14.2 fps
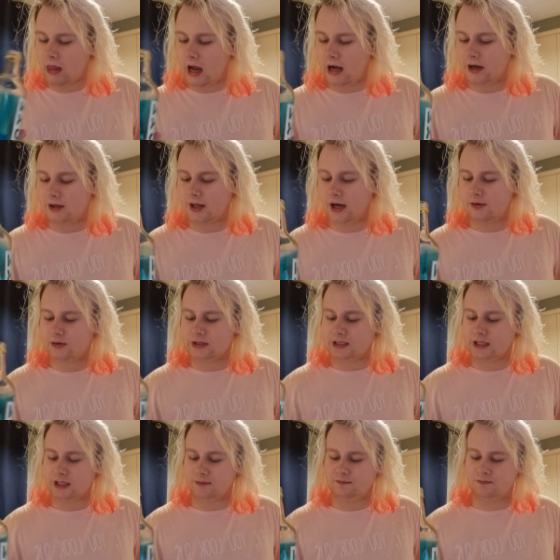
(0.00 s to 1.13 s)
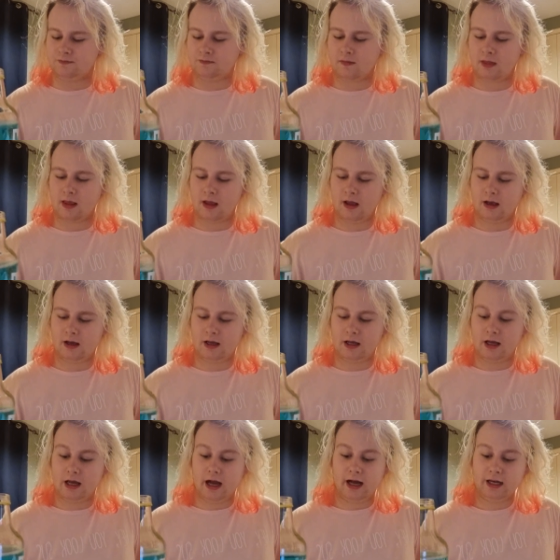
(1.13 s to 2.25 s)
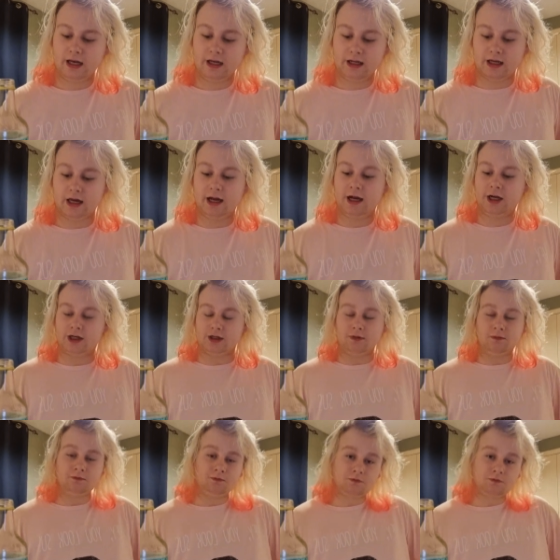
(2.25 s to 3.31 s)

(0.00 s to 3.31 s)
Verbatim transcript: And that was it. I didn't care.